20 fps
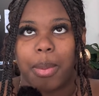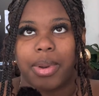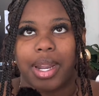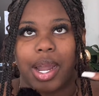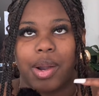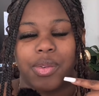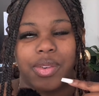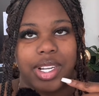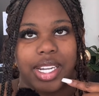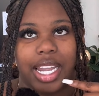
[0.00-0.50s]
and
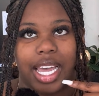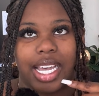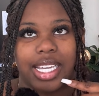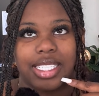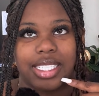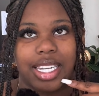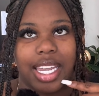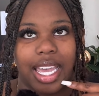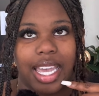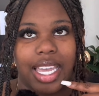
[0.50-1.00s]
I
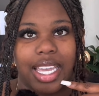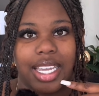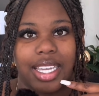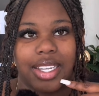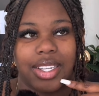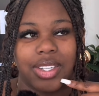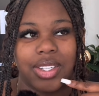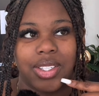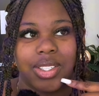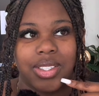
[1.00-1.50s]
realized like
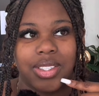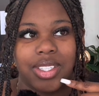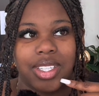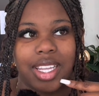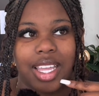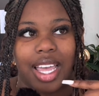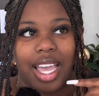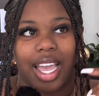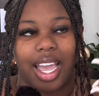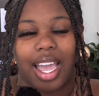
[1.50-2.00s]

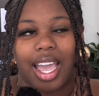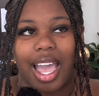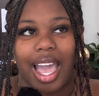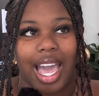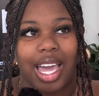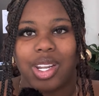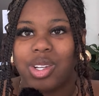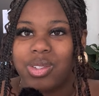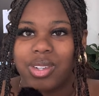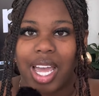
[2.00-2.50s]

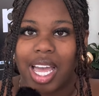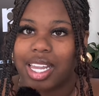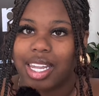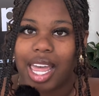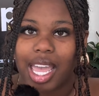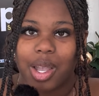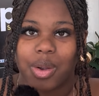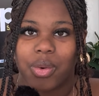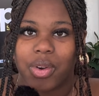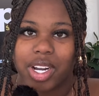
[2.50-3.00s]
I do not
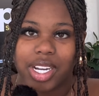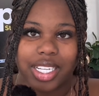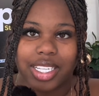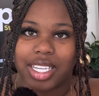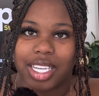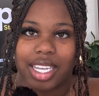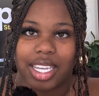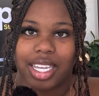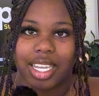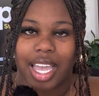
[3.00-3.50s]
like
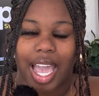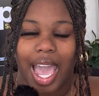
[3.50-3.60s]
working.